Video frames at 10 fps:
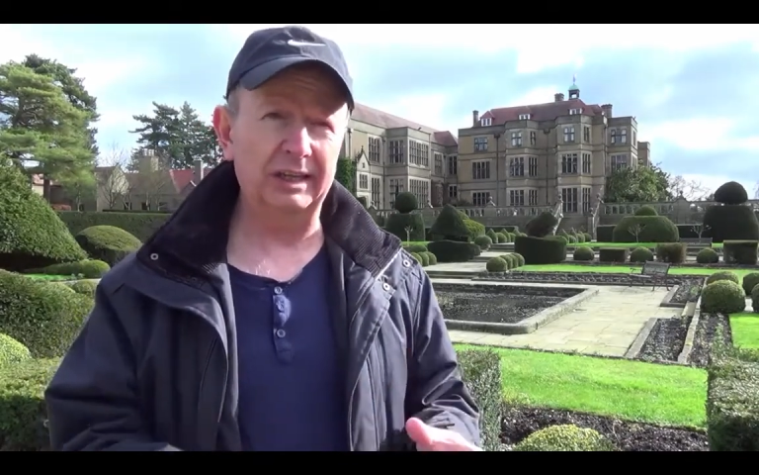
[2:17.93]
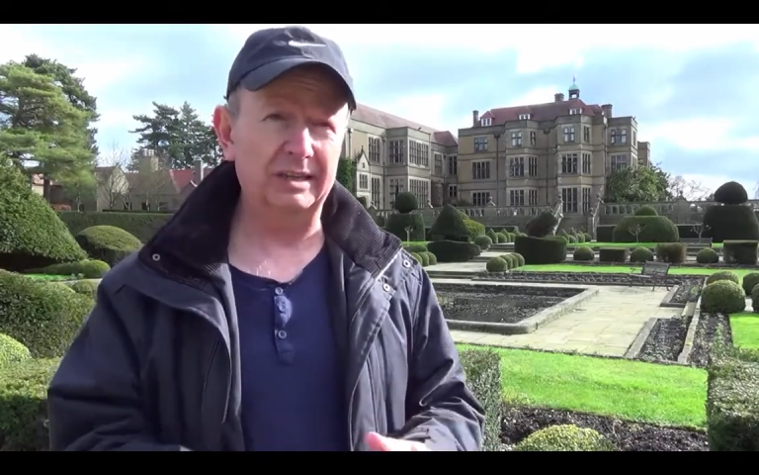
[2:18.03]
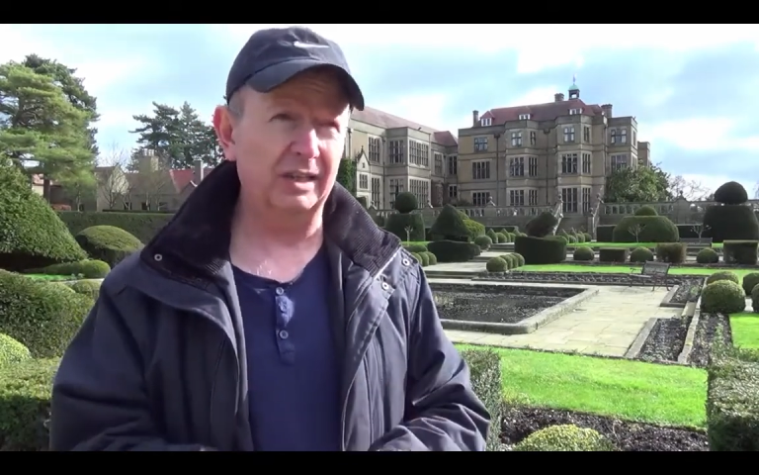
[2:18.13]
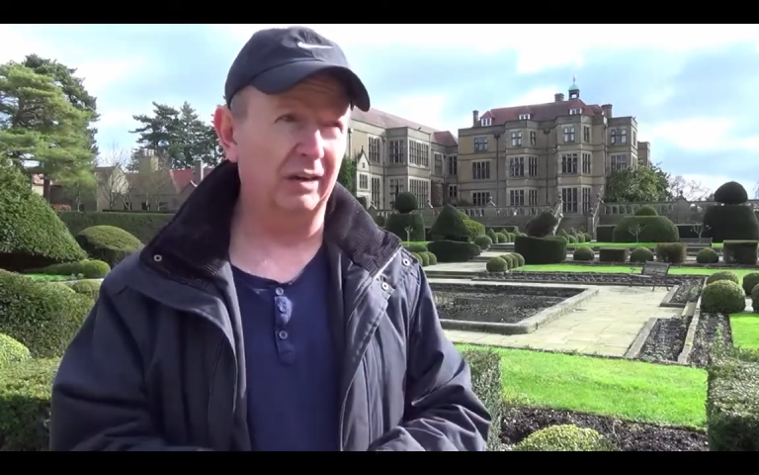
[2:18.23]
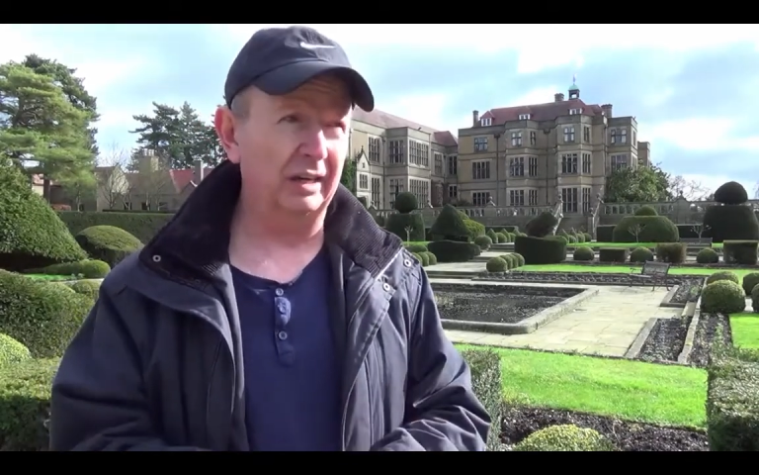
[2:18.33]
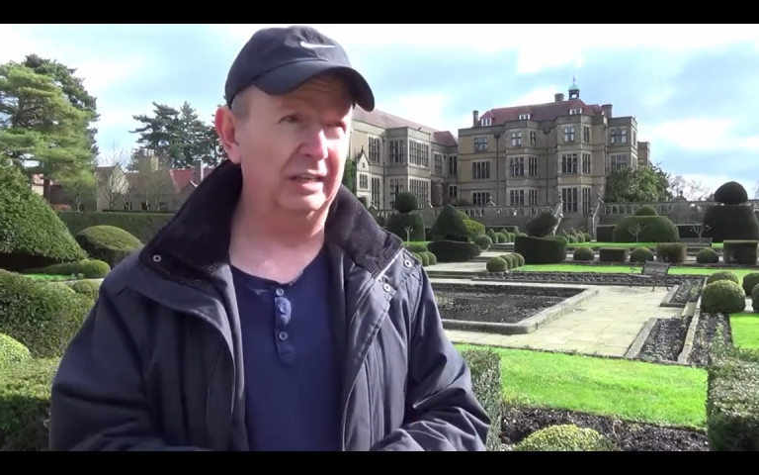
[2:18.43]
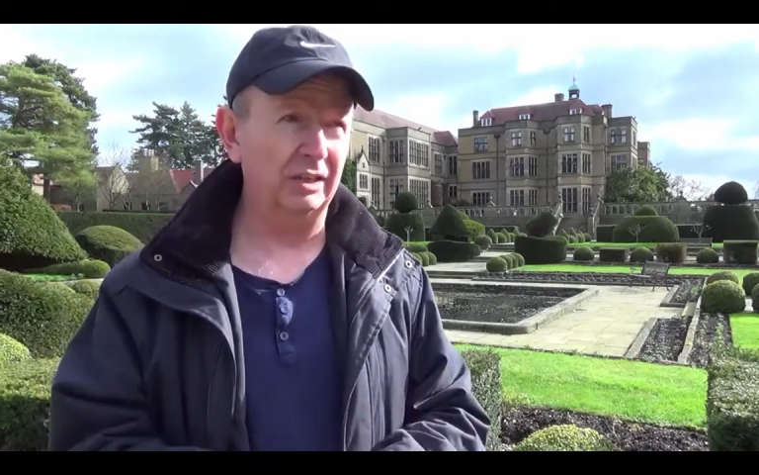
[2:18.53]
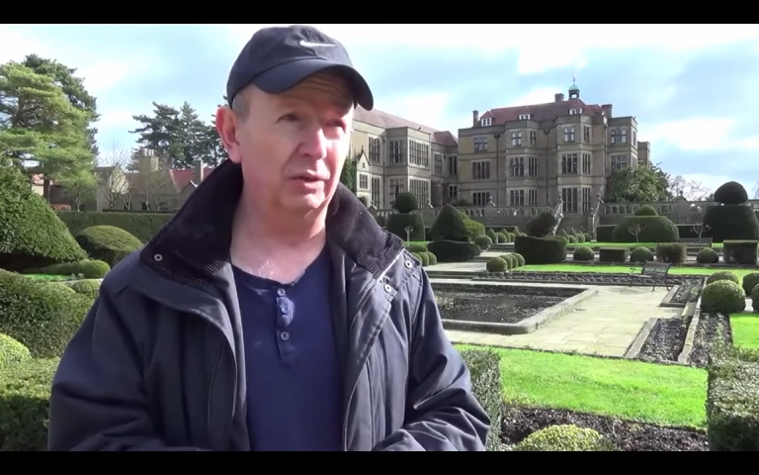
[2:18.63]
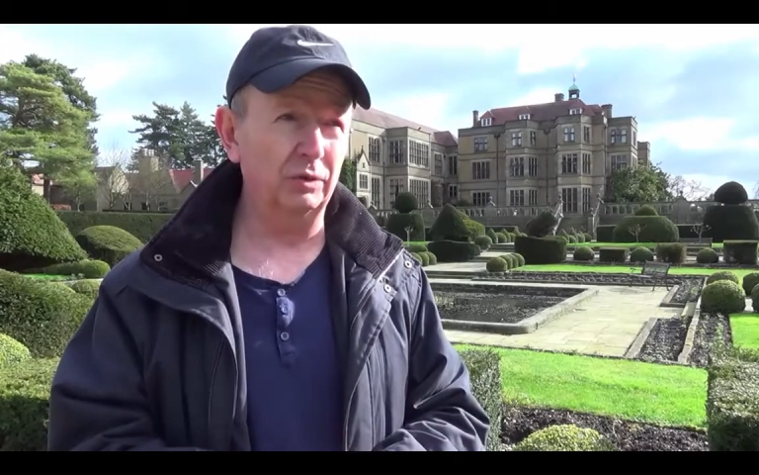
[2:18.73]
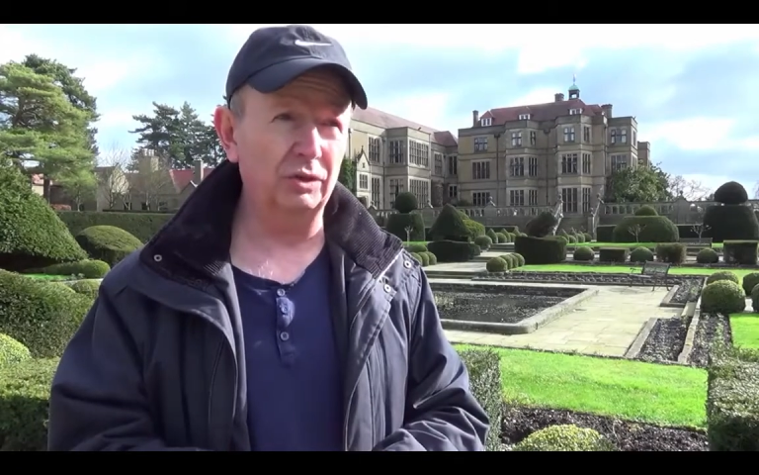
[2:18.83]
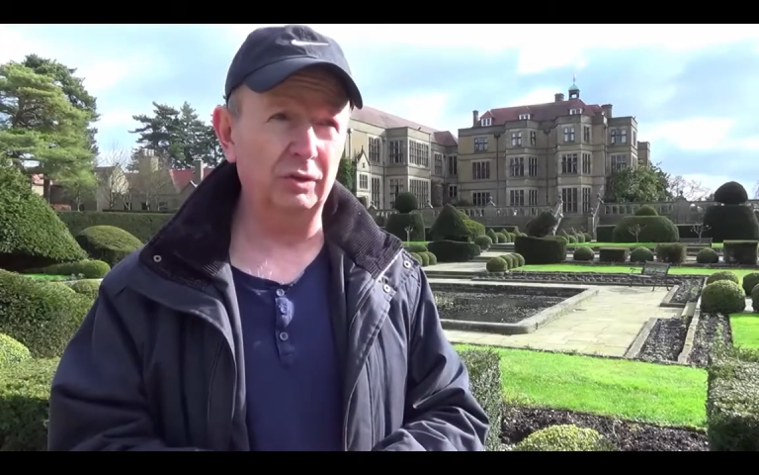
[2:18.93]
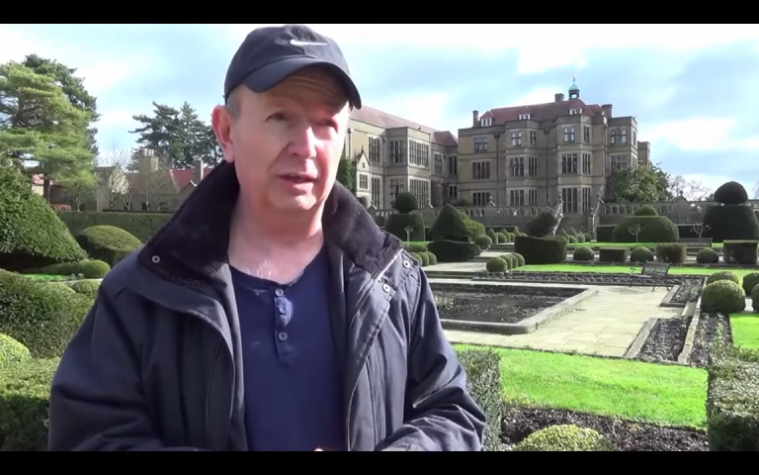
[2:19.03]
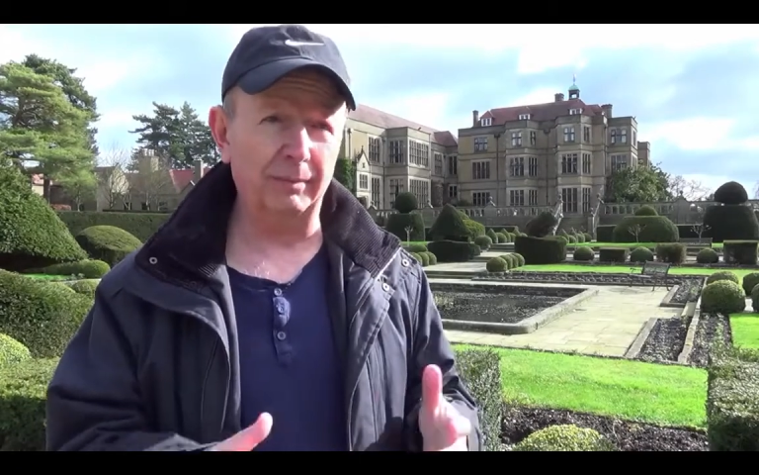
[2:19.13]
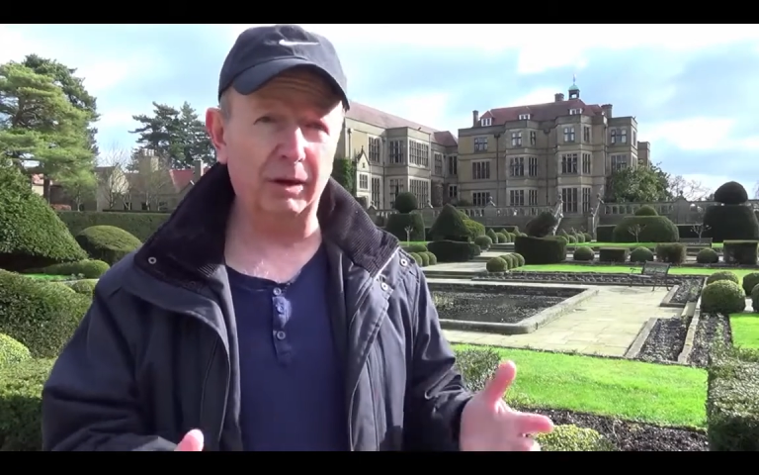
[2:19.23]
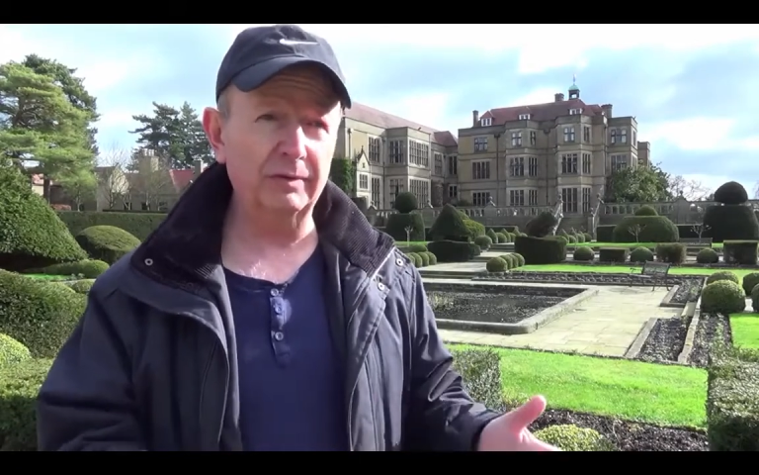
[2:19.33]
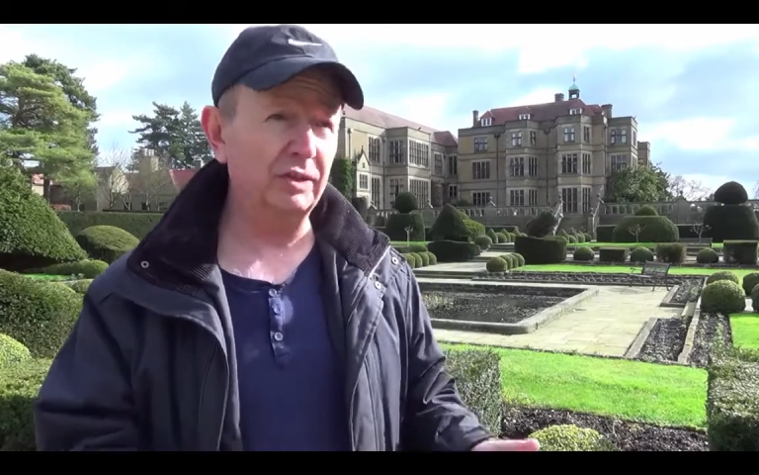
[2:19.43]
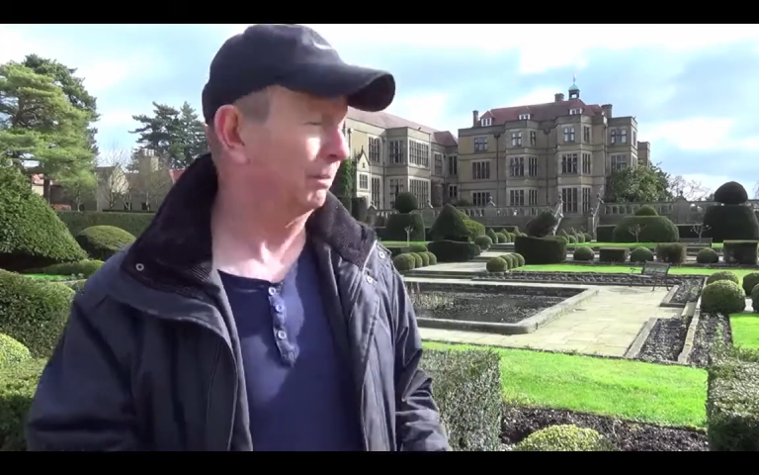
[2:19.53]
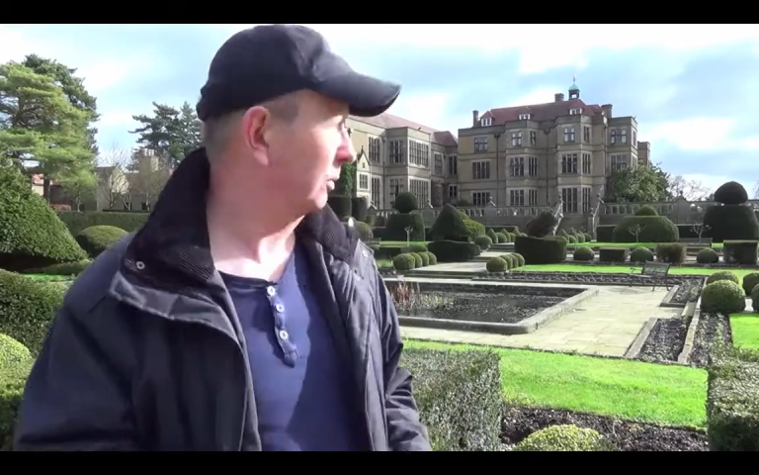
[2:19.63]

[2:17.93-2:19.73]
is that I do to come over to